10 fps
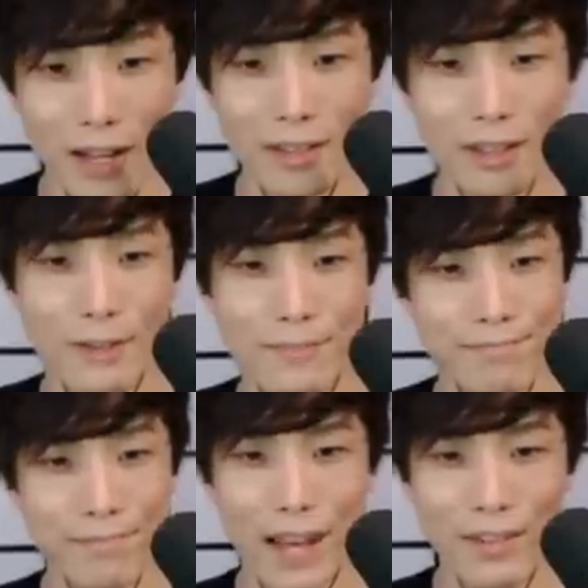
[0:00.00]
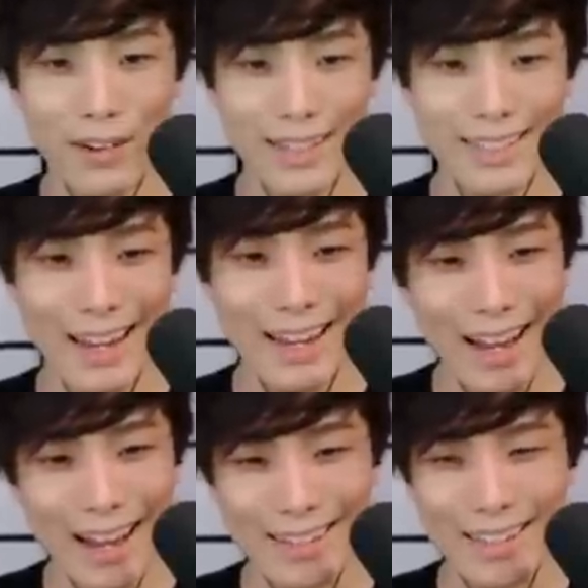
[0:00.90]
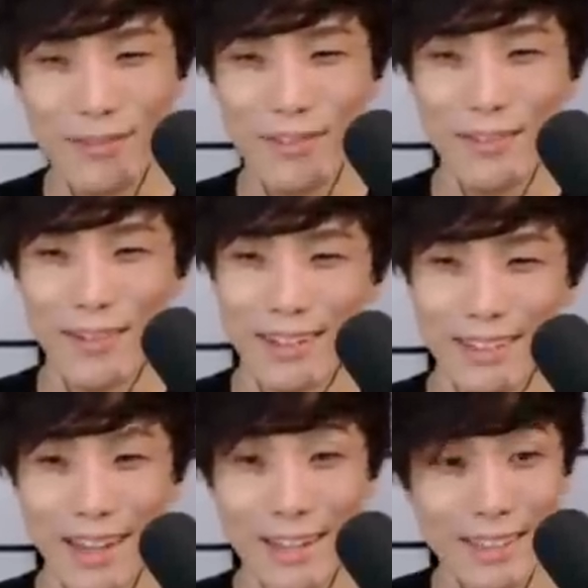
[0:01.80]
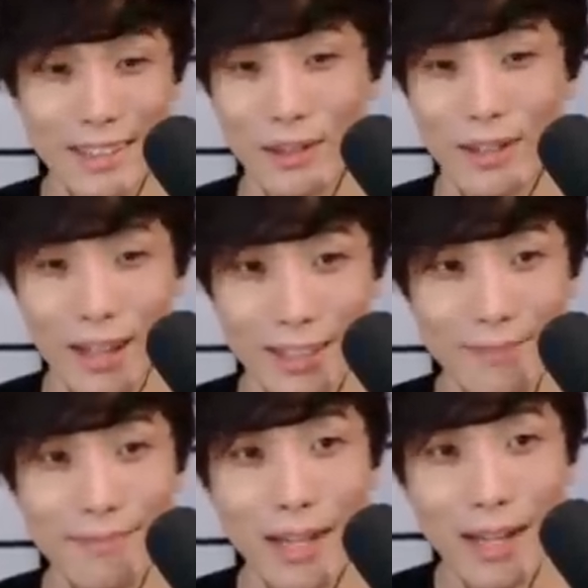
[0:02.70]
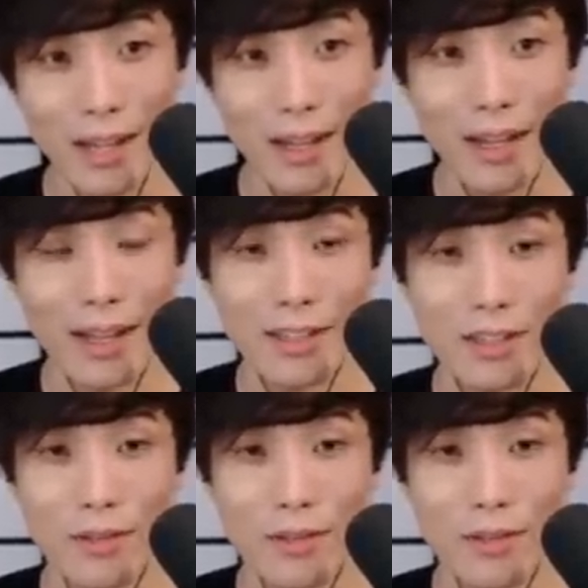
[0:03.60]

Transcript: yep, have a great day. I definitely will. Thanks to you guys. And this is